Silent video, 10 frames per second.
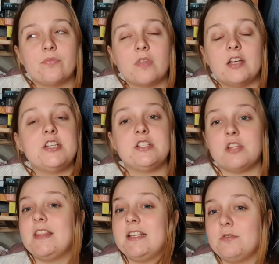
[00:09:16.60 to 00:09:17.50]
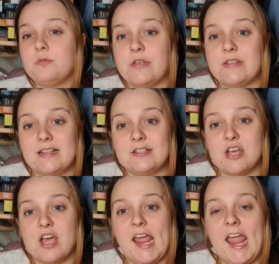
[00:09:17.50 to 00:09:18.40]
This is also set in
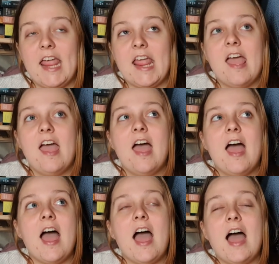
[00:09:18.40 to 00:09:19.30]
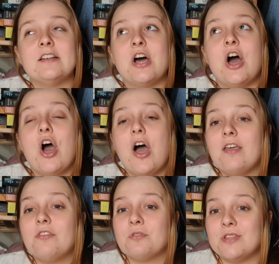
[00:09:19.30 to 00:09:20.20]
Turkey, and
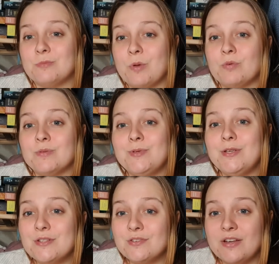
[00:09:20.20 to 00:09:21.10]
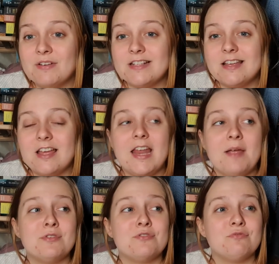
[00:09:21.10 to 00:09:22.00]
I thought this book was beautifully written. It
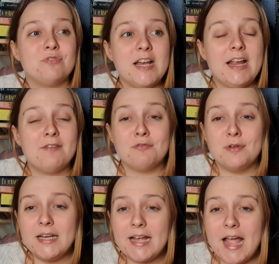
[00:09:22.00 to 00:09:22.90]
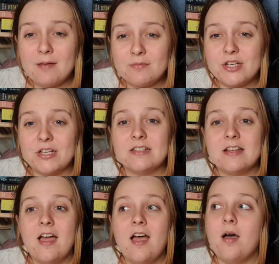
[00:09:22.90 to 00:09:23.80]
really captured
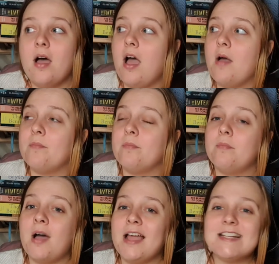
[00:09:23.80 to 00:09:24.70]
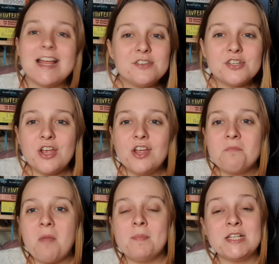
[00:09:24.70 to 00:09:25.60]
my attention,
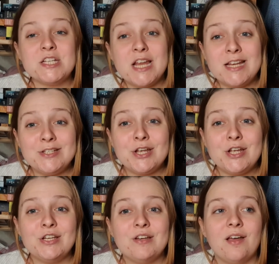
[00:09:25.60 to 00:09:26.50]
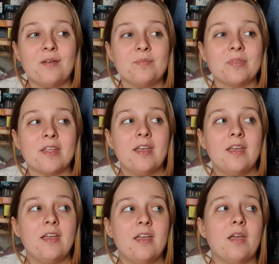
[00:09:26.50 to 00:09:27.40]
my imagination.
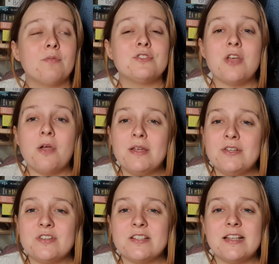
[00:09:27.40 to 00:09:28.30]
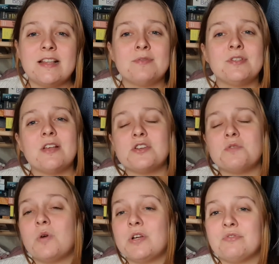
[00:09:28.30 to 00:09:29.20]
It was so interesting. There was such a
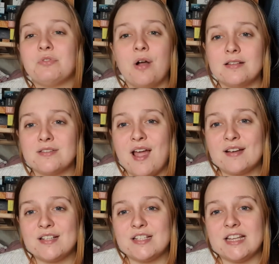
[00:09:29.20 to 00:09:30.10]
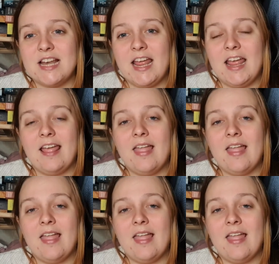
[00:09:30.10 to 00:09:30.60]
wonderful cast of characters in here,